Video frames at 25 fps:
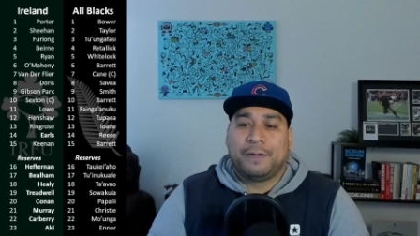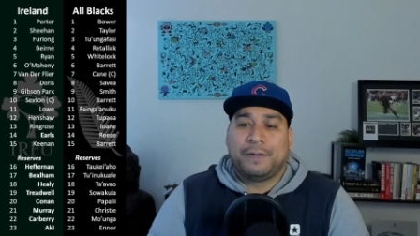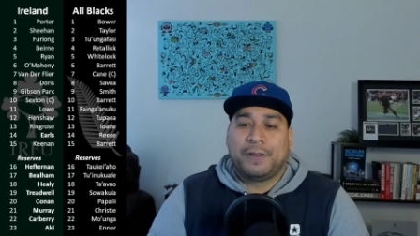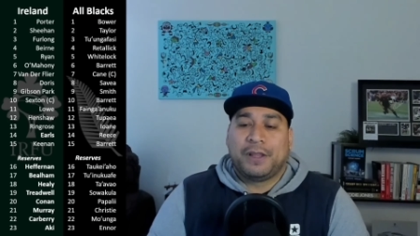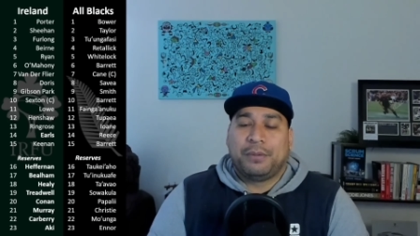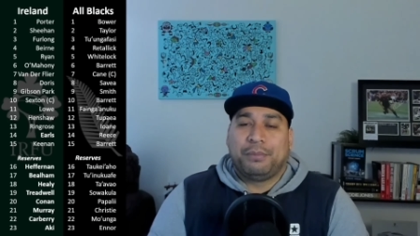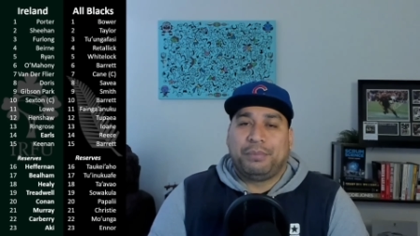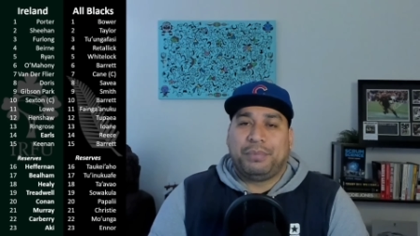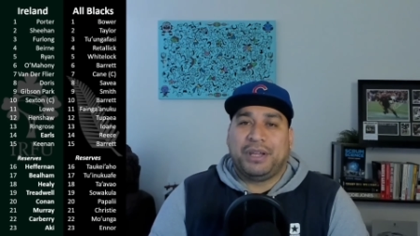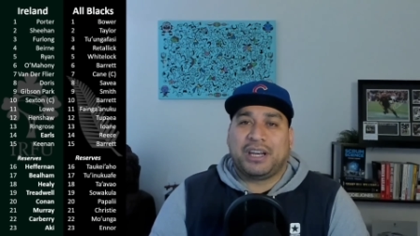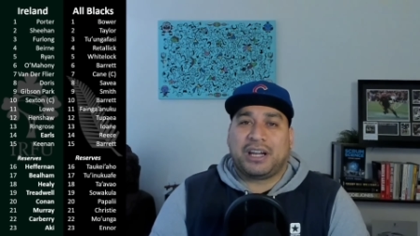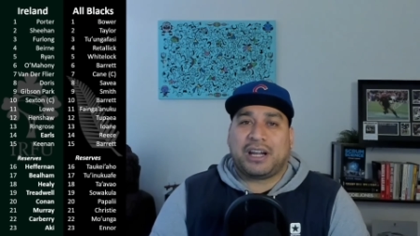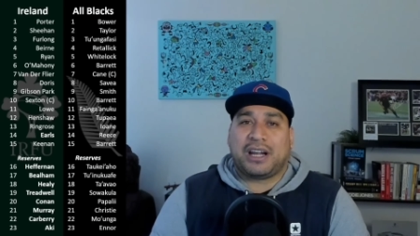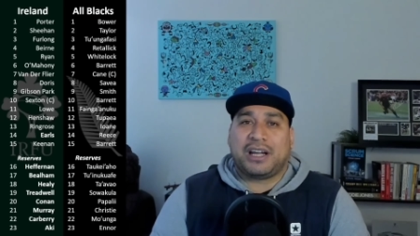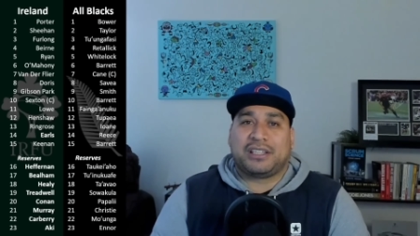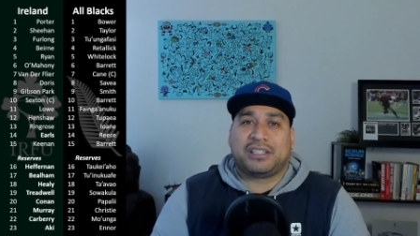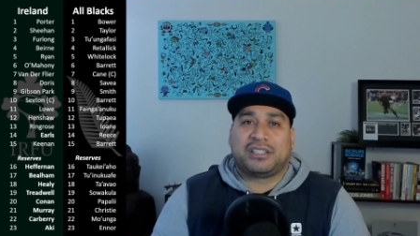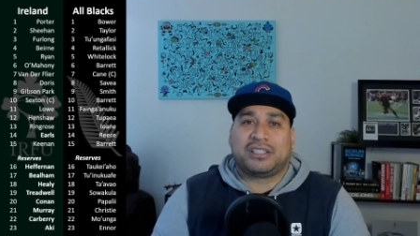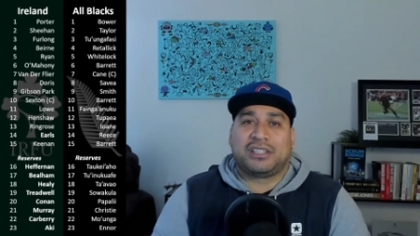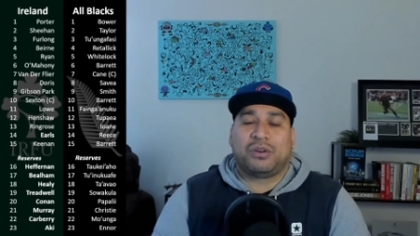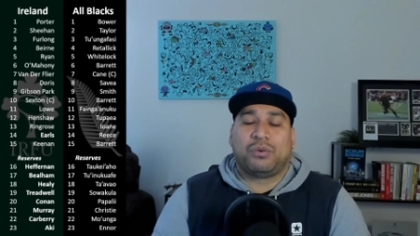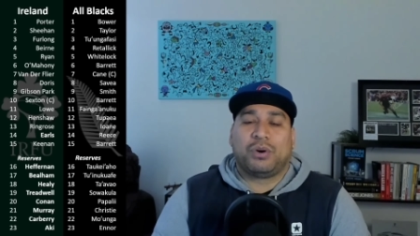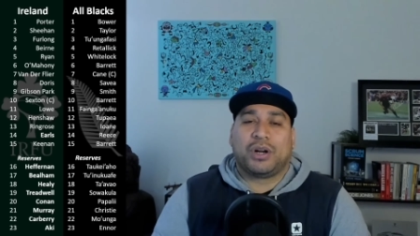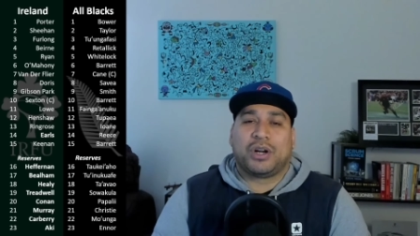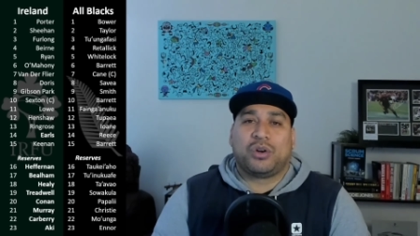Pitagas
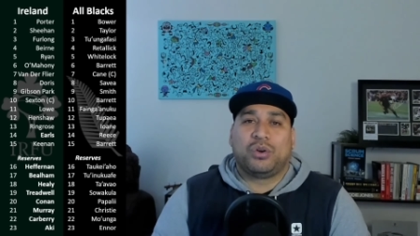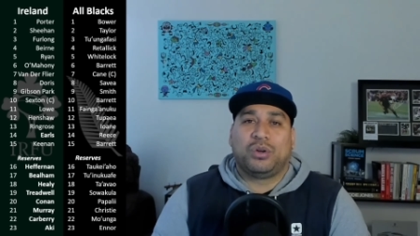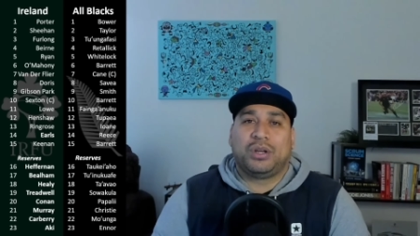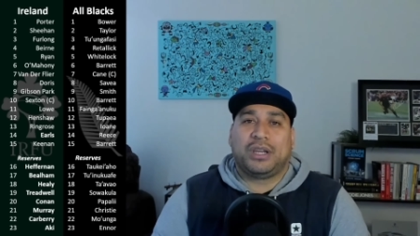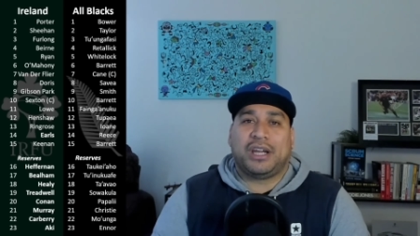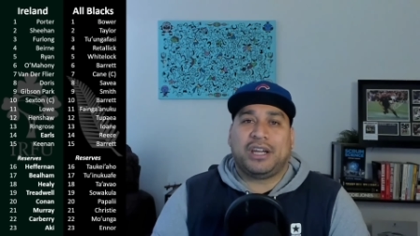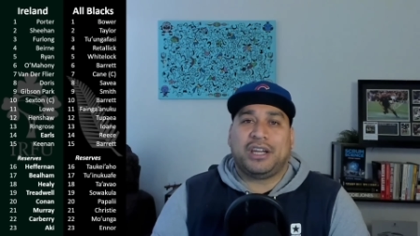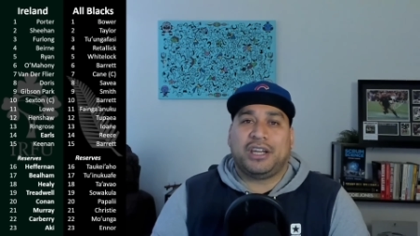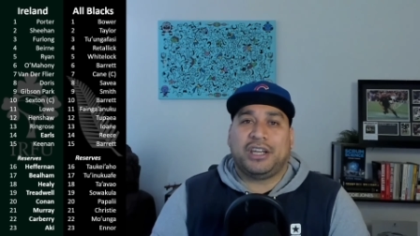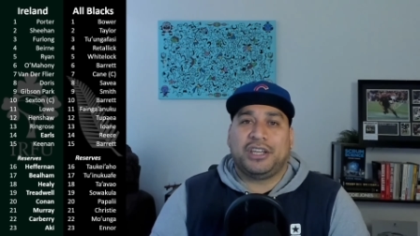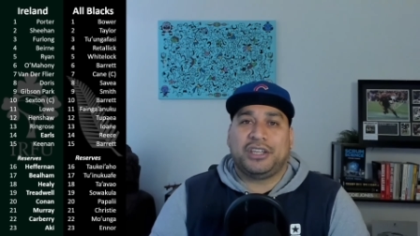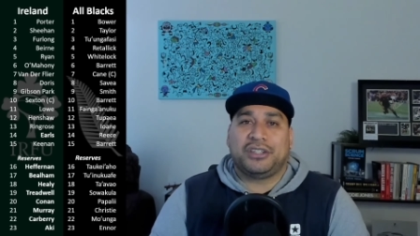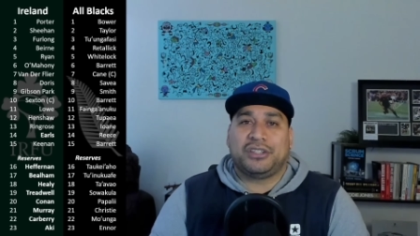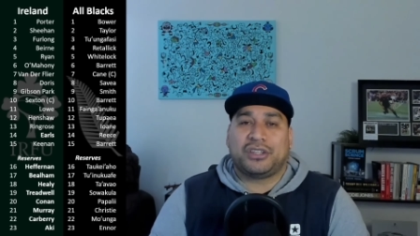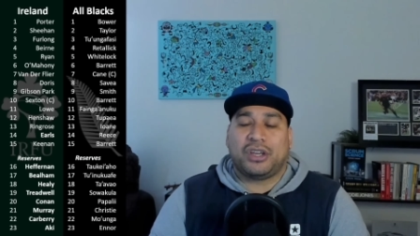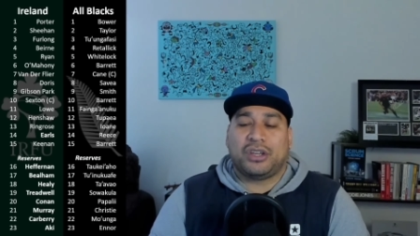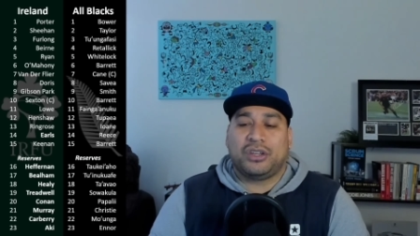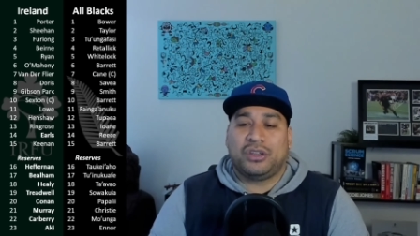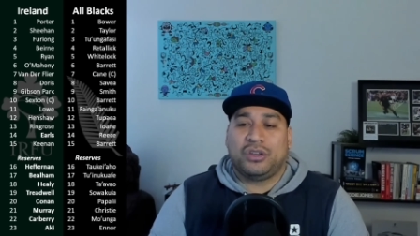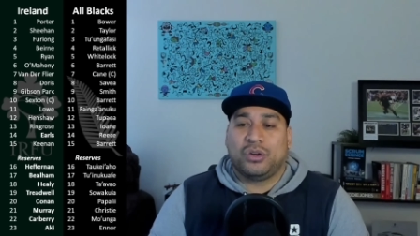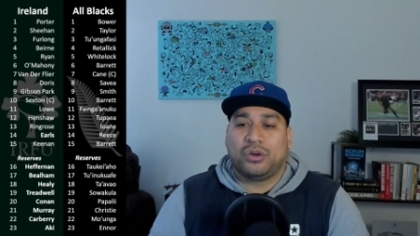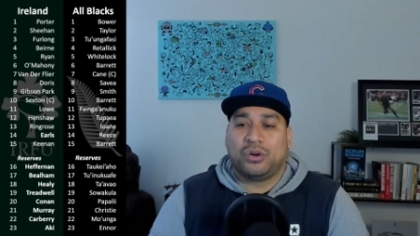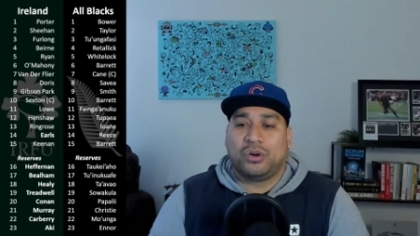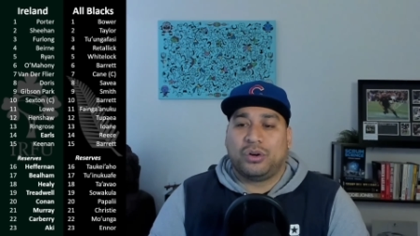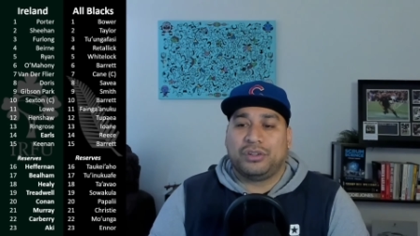Sawakula is
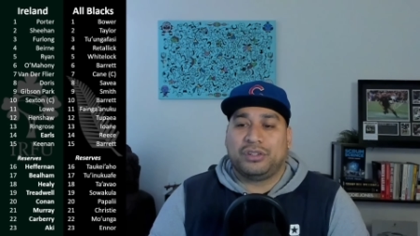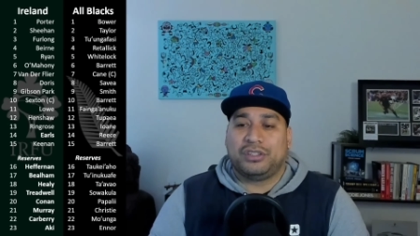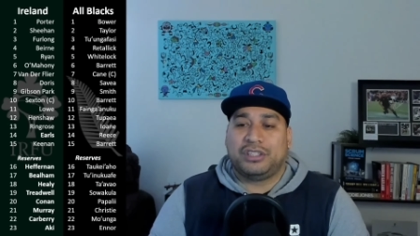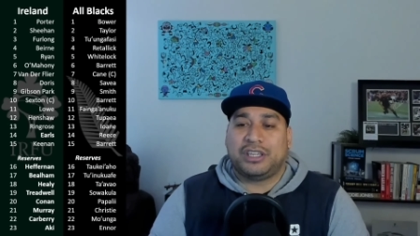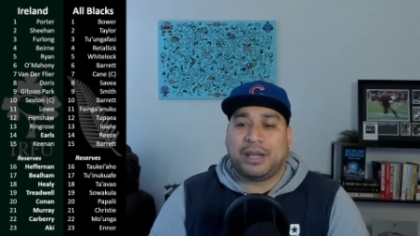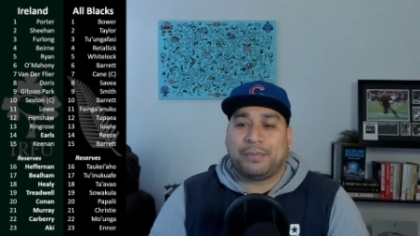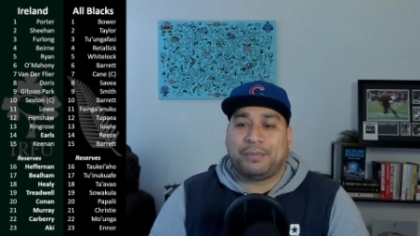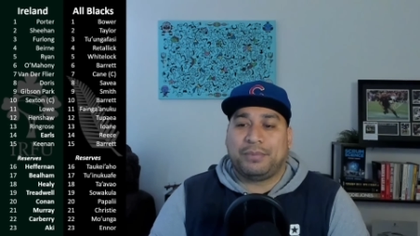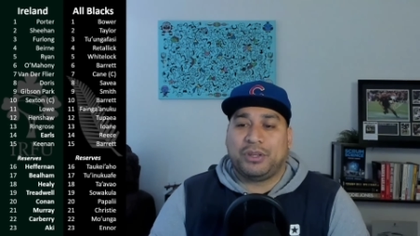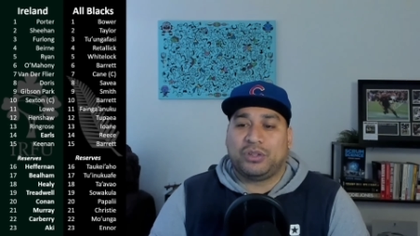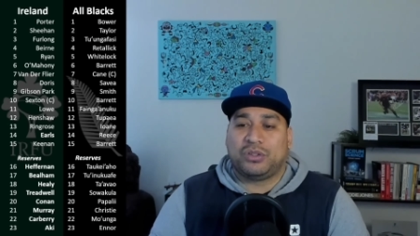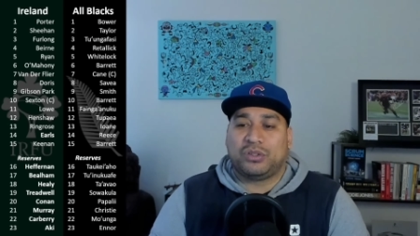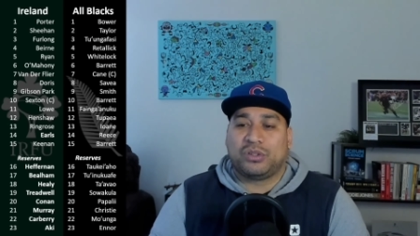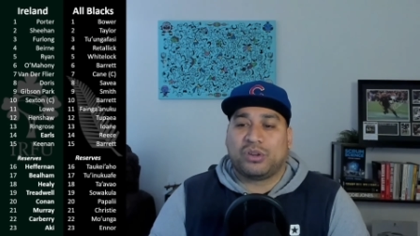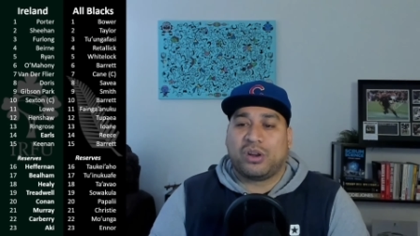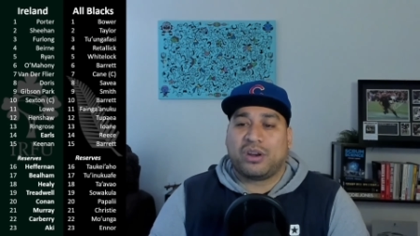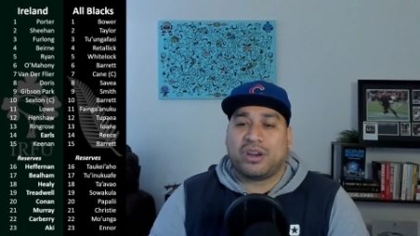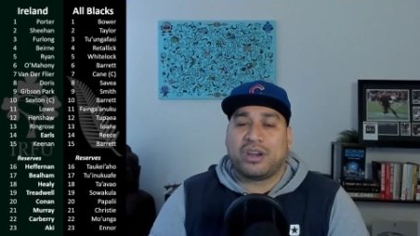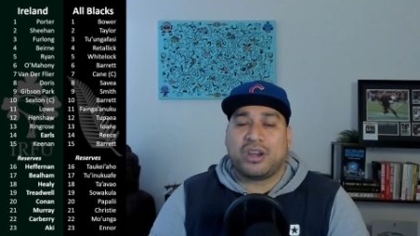your debutant,